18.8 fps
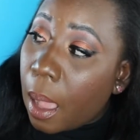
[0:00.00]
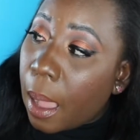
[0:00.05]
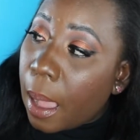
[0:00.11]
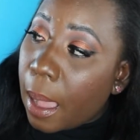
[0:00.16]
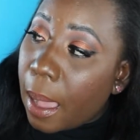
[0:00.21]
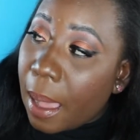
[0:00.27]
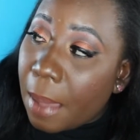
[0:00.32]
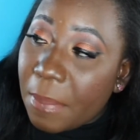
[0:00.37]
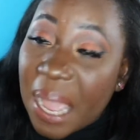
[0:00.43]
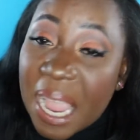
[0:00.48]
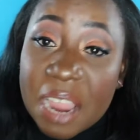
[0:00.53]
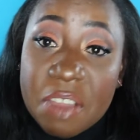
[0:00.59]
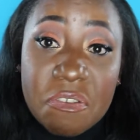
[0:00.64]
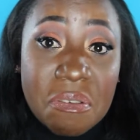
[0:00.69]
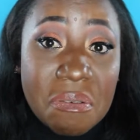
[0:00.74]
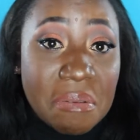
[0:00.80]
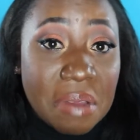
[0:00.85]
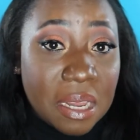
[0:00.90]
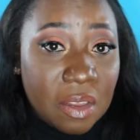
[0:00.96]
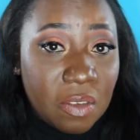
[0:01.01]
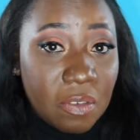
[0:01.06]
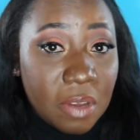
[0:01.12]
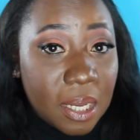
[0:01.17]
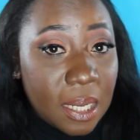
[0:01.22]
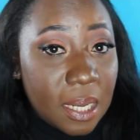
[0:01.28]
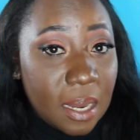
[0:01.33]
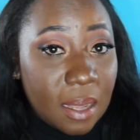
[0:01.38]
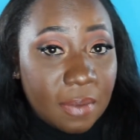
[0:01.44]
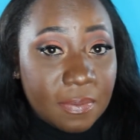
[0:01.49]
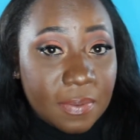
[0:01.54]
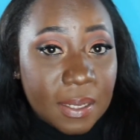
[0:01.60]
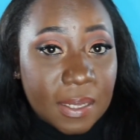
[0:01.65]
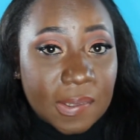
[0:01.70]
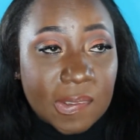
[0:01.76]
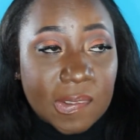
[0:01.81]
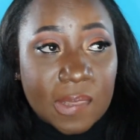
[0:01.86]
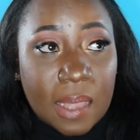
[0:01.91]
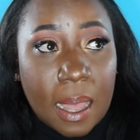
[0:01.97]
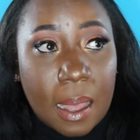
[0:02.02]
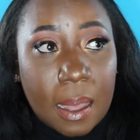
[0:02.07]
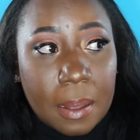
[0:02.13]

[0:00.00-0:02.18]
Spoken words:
I really love this.